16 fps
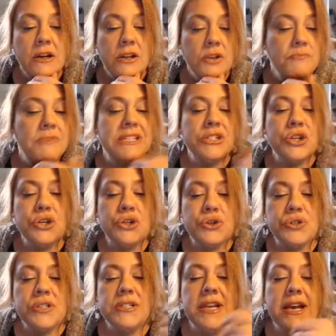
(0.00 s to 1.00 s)

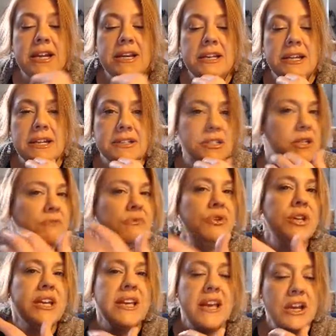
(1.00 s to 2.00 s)
misunderstandings,
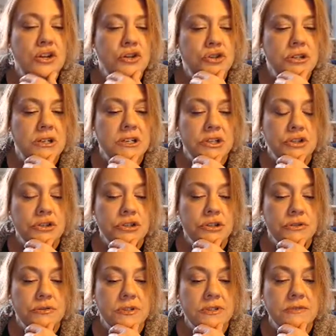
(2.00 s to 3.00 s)
communication
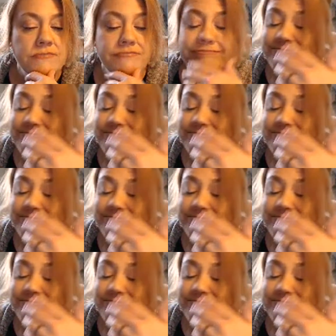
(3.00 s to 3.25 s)
issues.